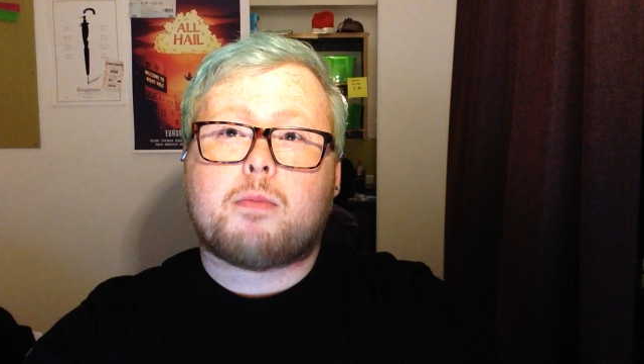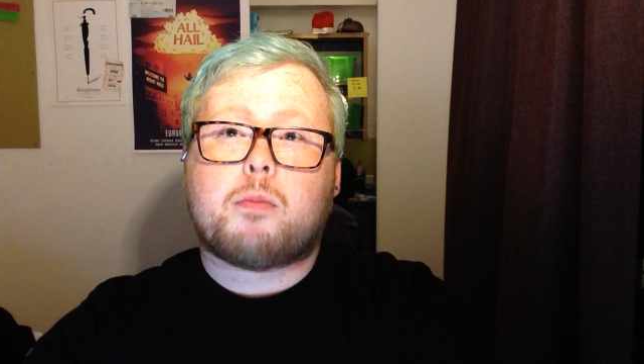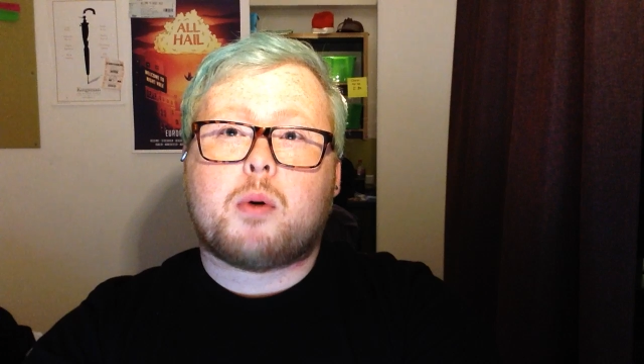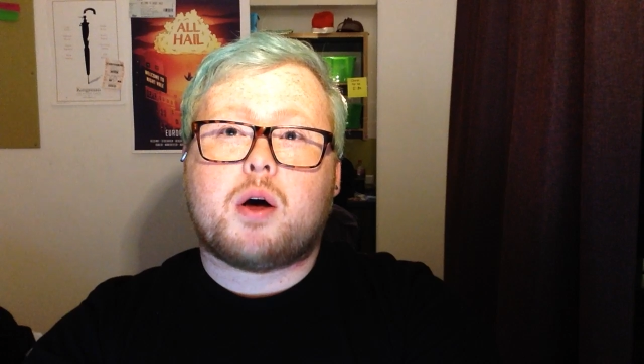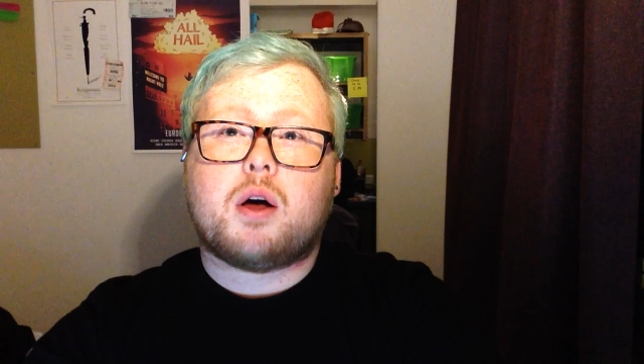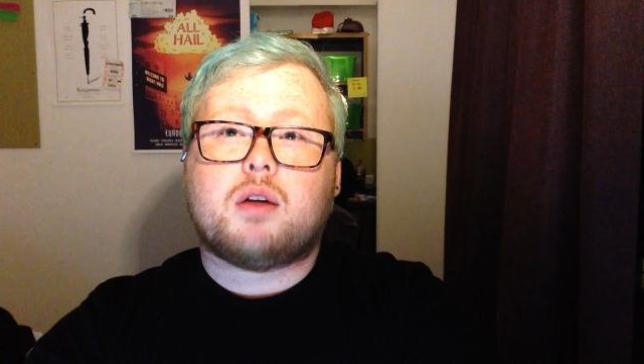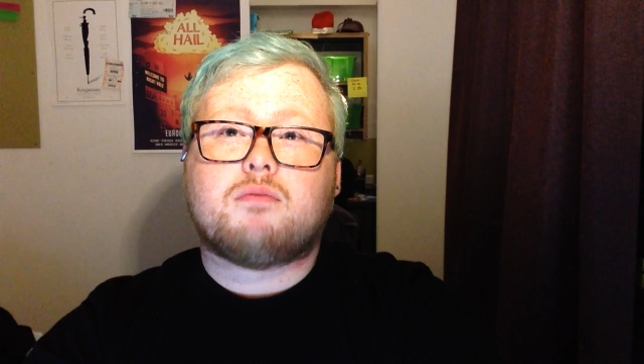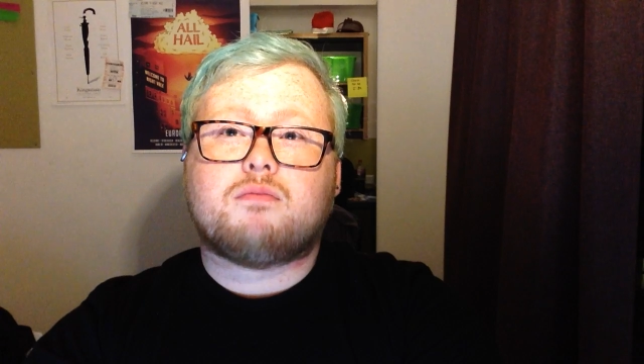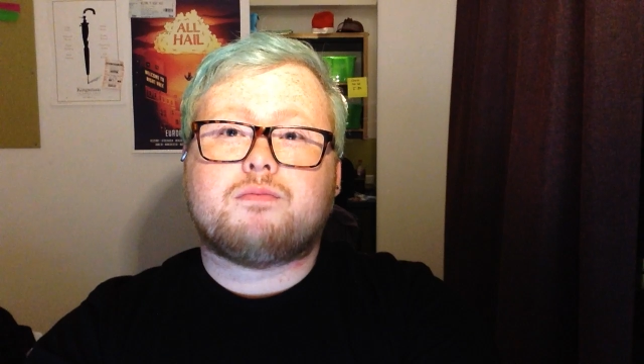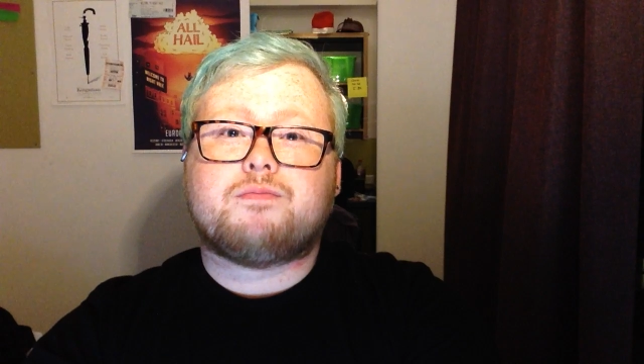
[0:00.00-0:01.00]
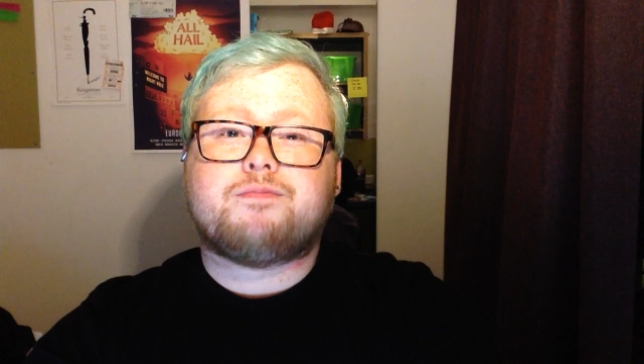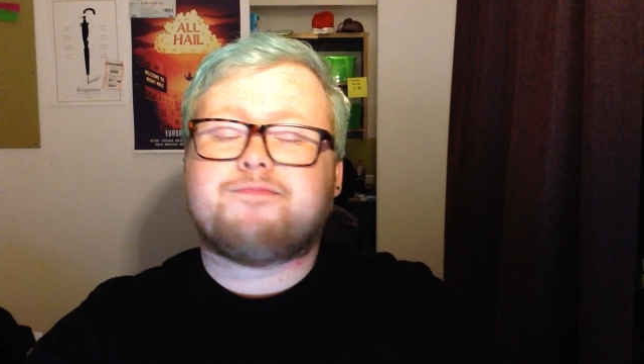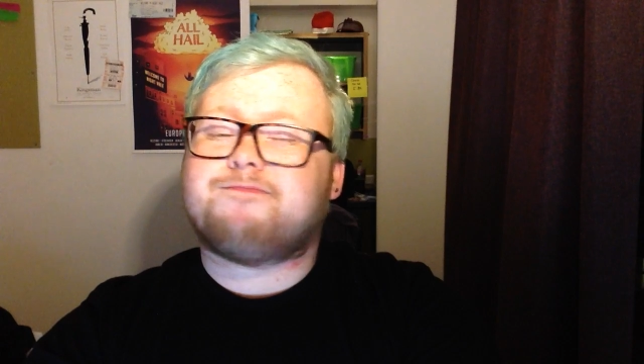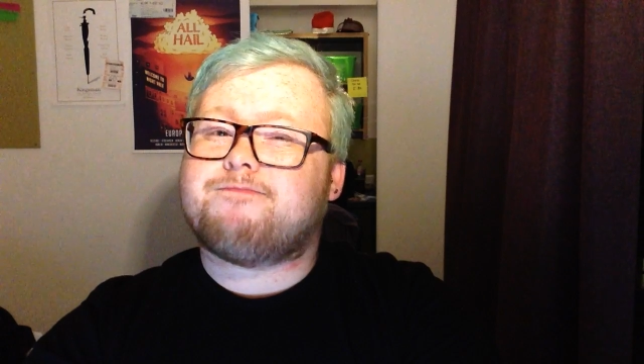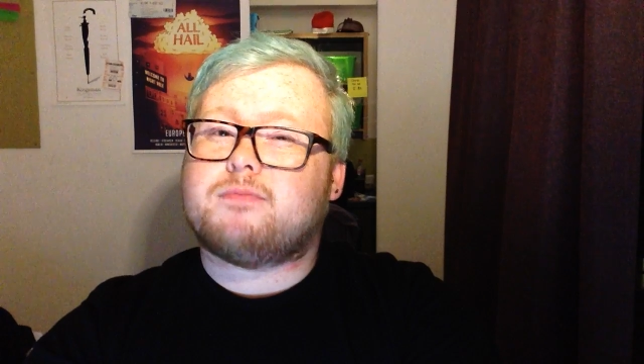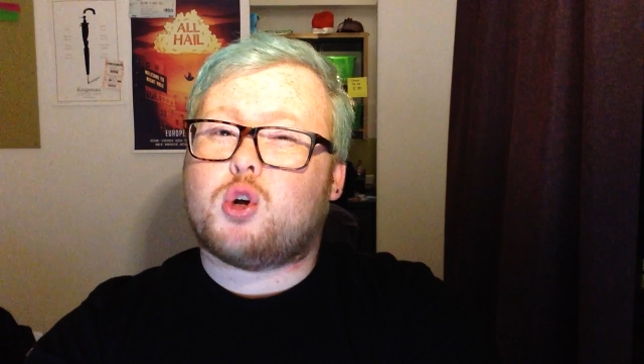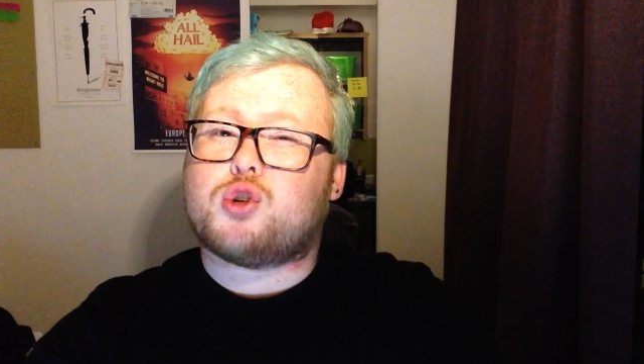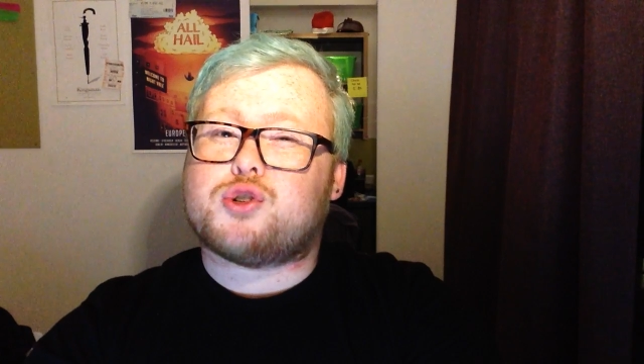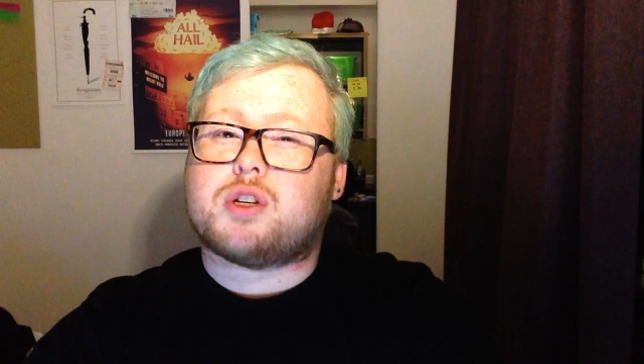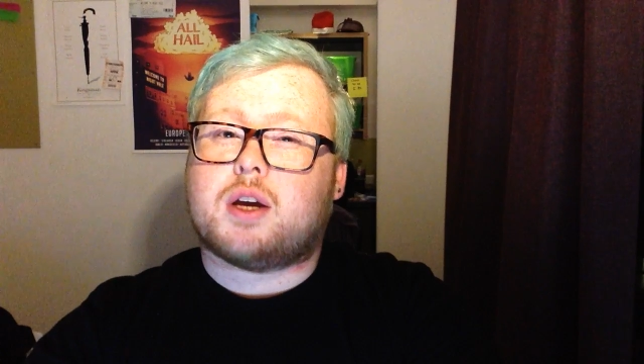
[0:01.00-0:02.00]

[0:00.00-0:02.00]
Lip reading: But not just